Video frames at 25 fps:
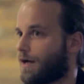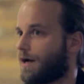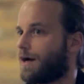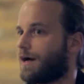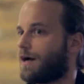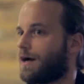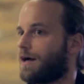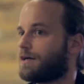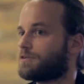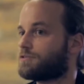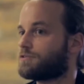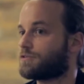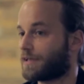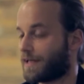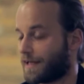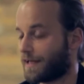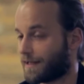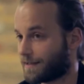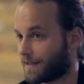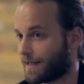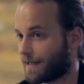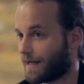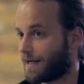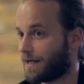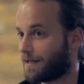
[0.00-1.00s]
So
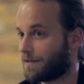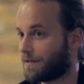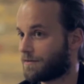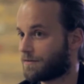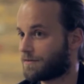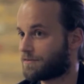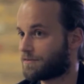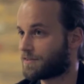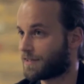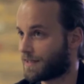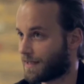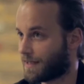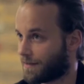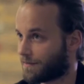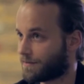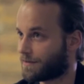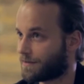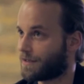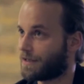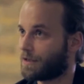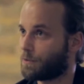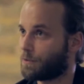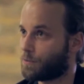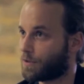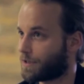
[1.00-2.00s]
getting that
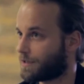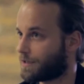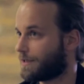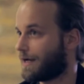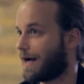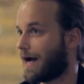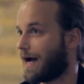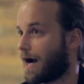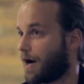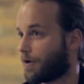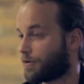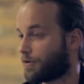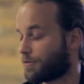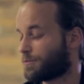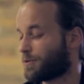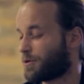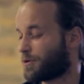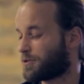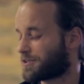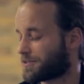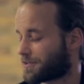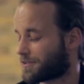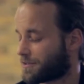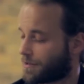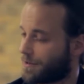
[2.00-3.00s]
together, working out how to
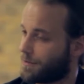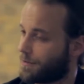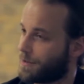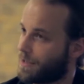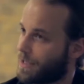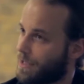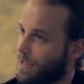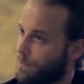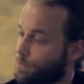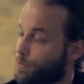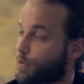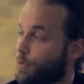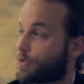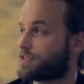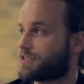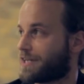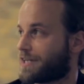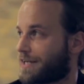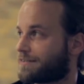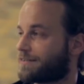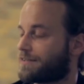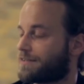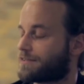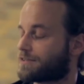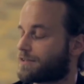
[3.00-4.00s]

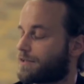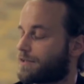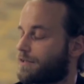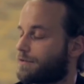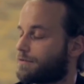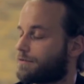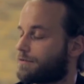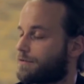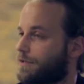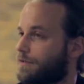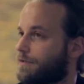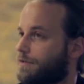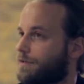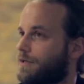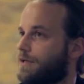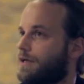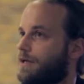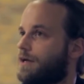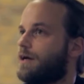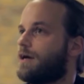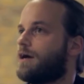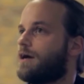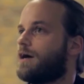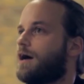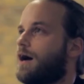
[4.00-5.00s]
project that's going to run,
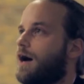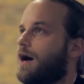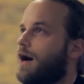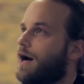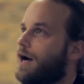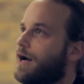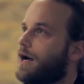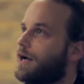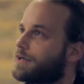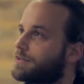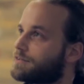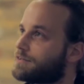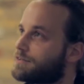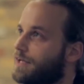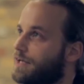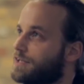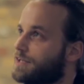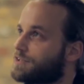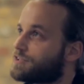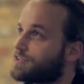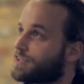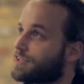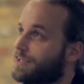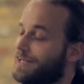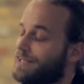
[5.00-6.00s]
because
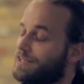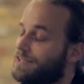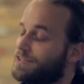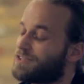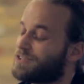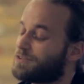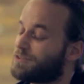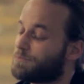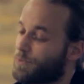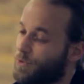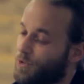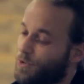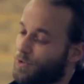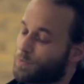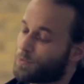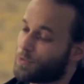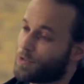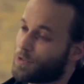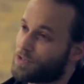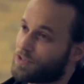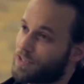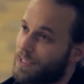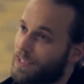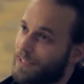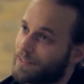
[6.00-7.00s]
that changes per
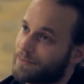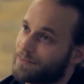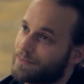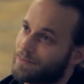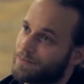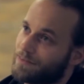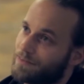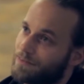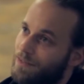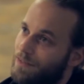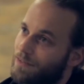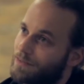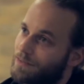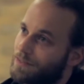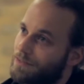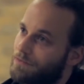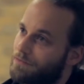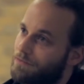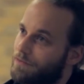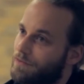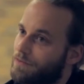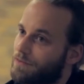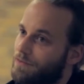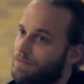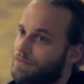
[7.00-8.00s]
project. Like
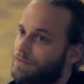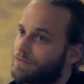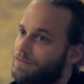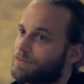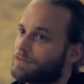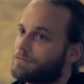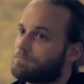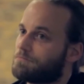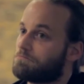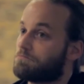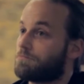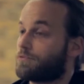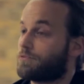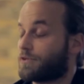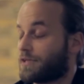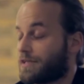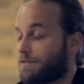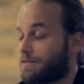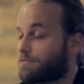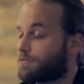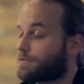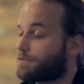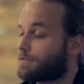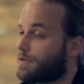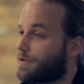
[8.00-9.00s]
different
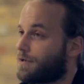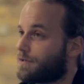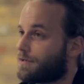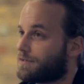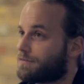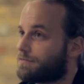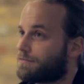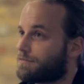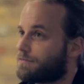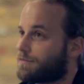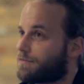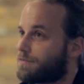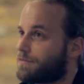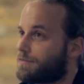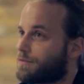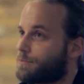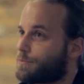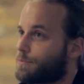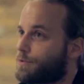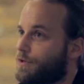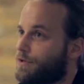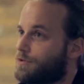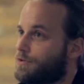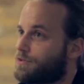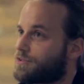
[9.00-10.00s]
briefs require a different
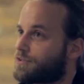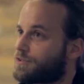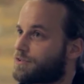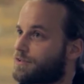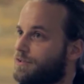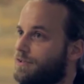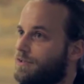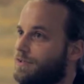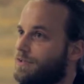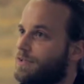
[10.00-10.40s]
approach,